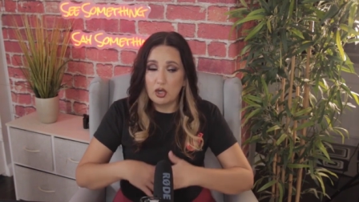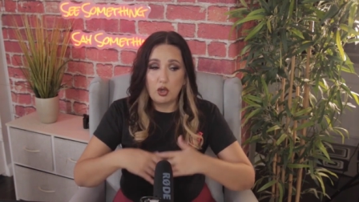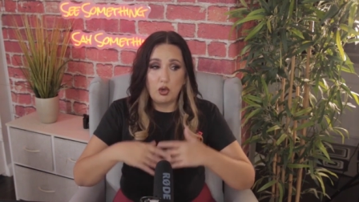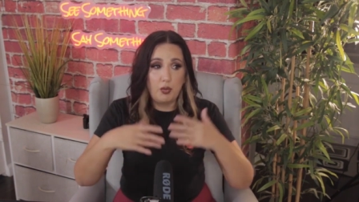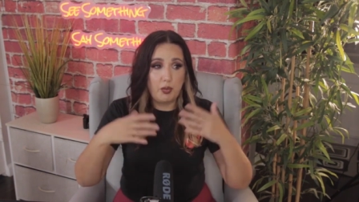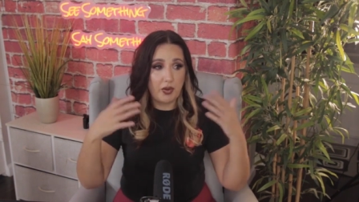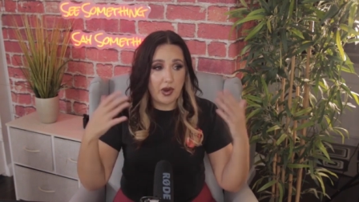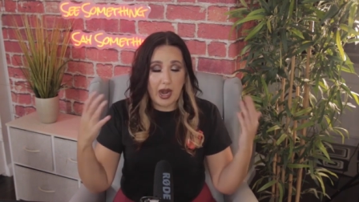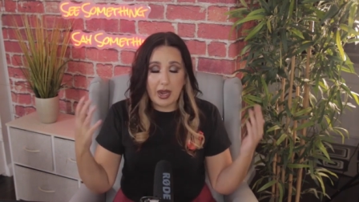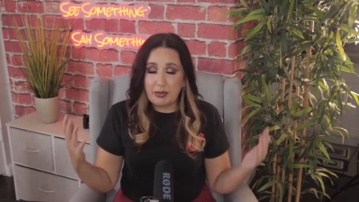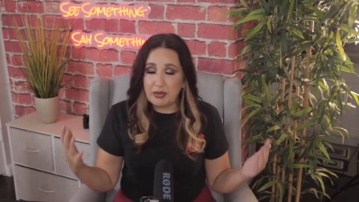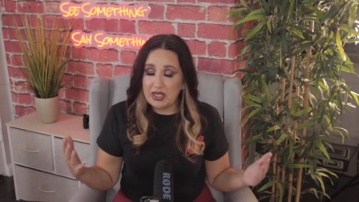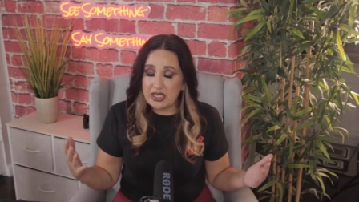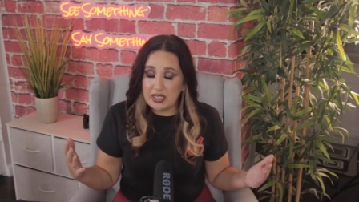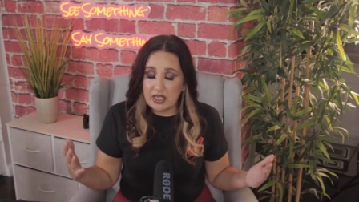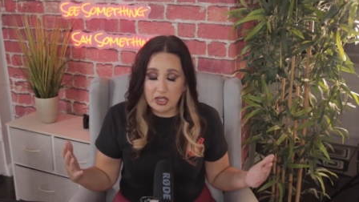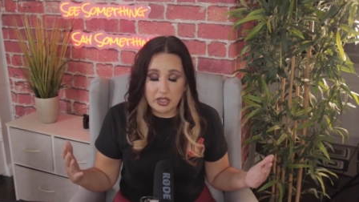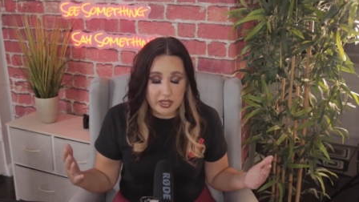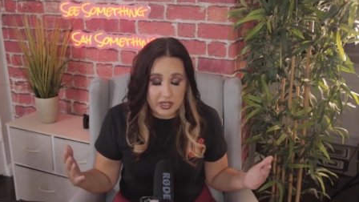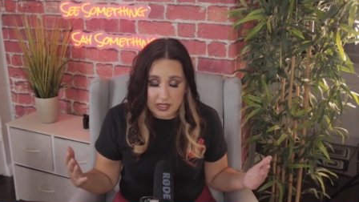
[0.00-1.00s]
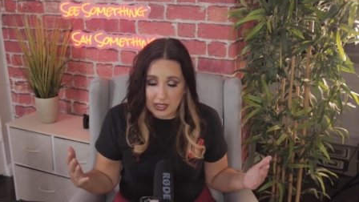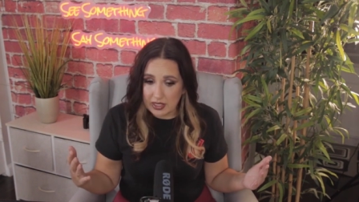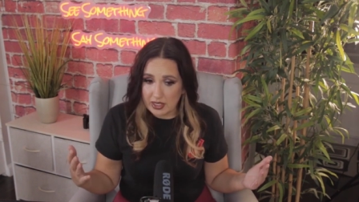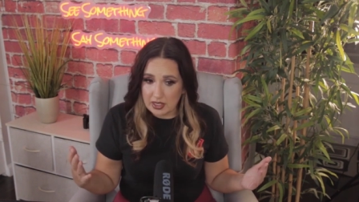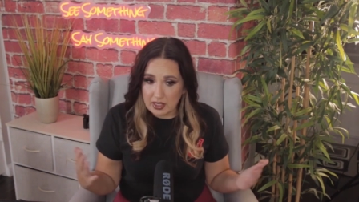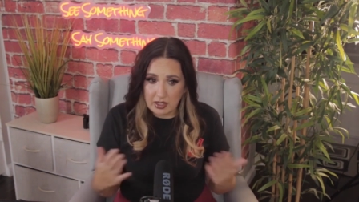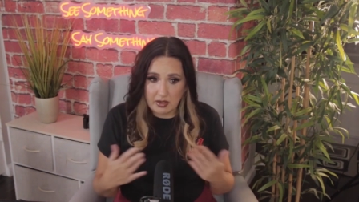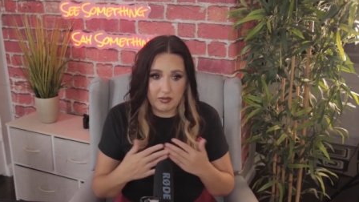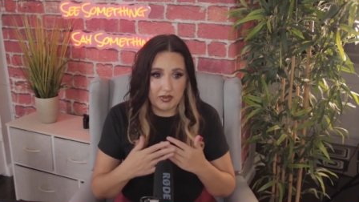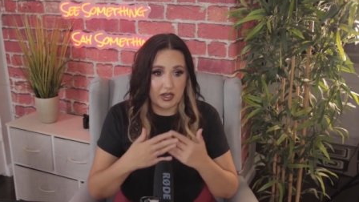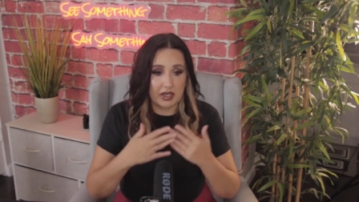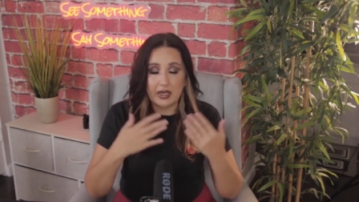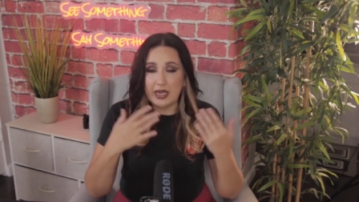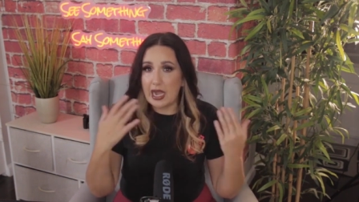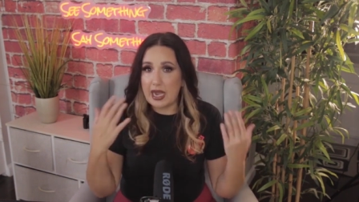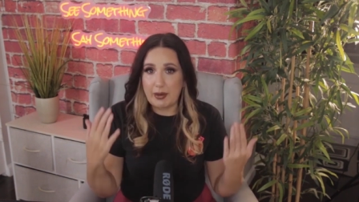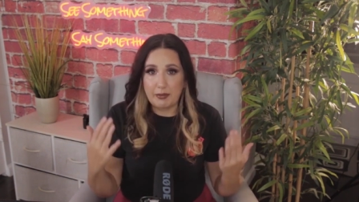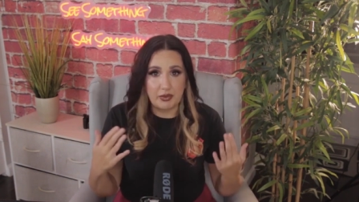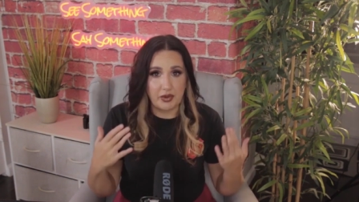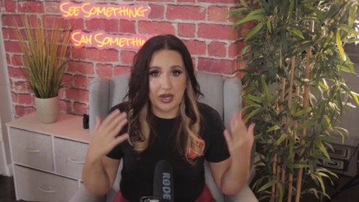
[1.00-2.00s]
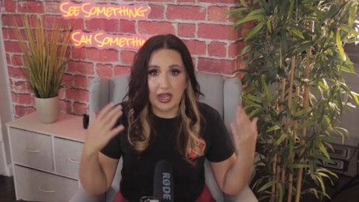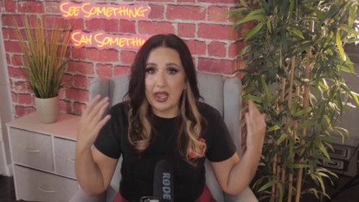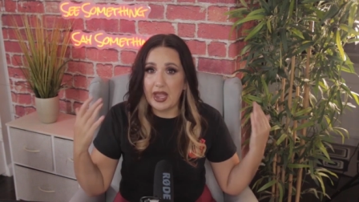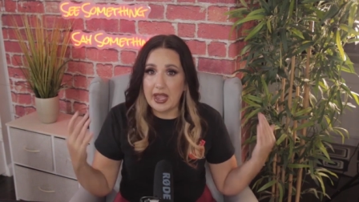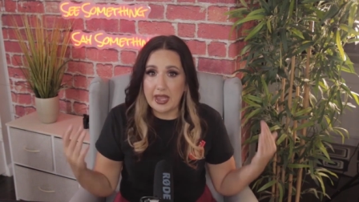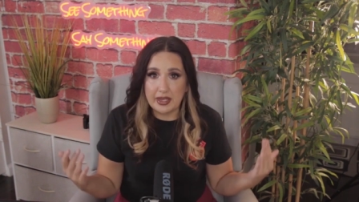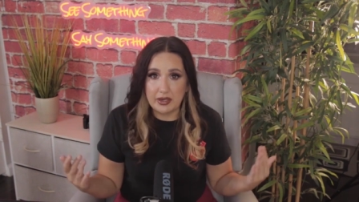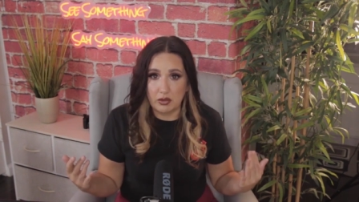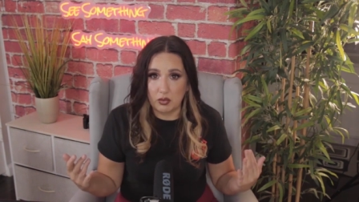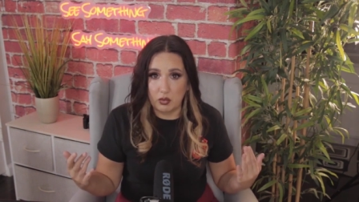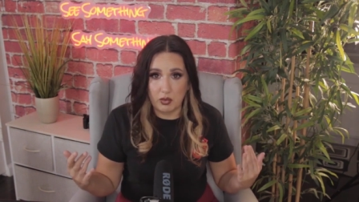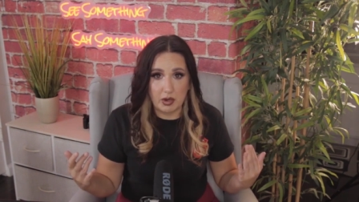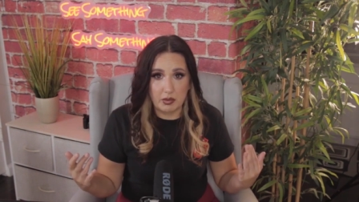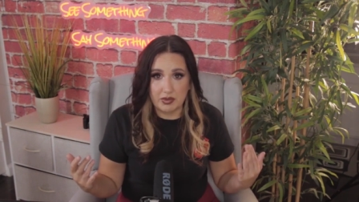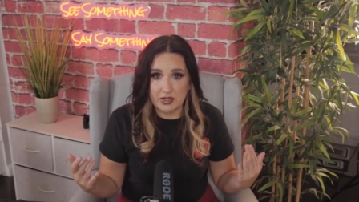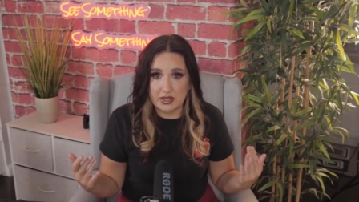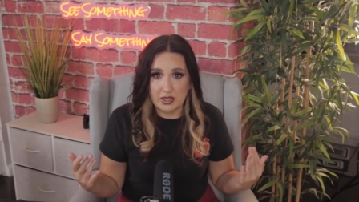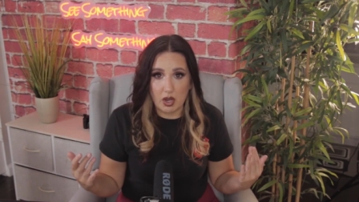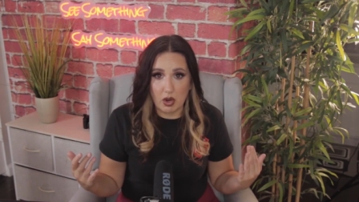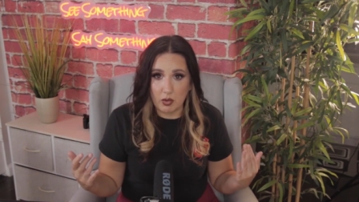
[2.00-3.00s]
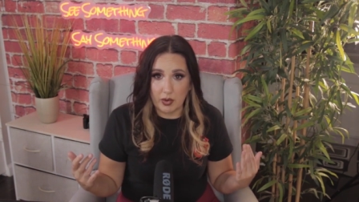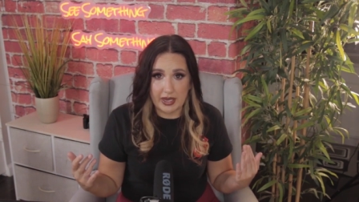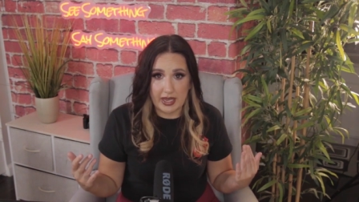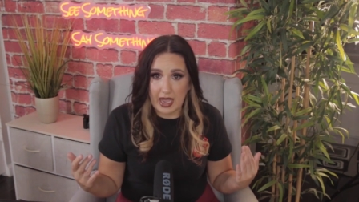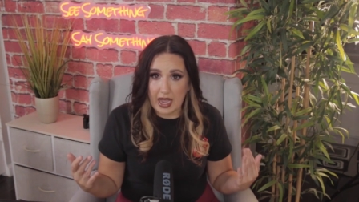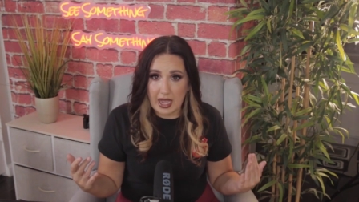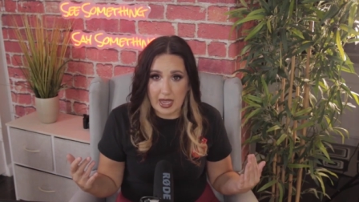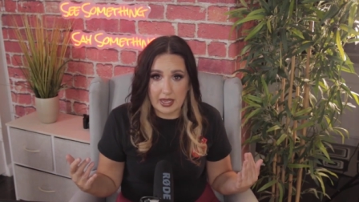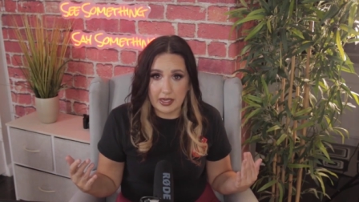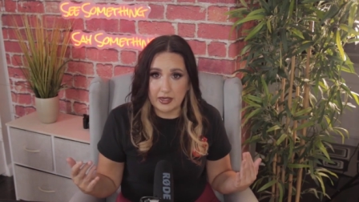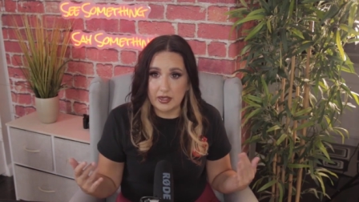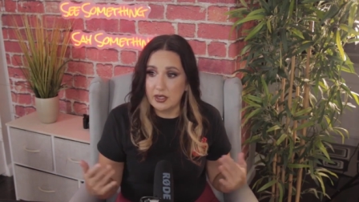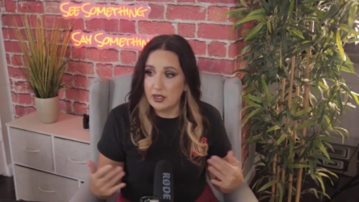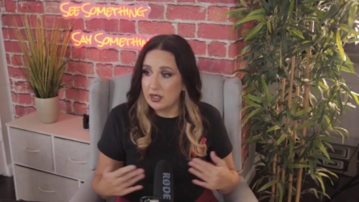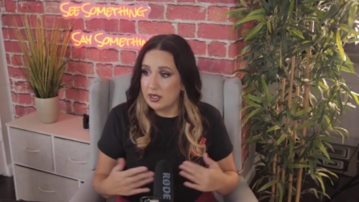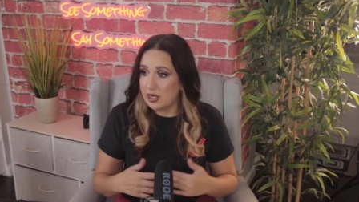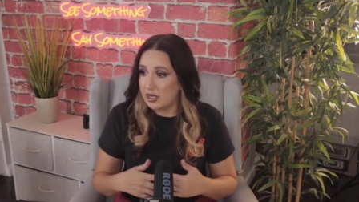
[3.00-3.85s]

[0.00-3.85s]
who probably couldn't even comprehend what was going on.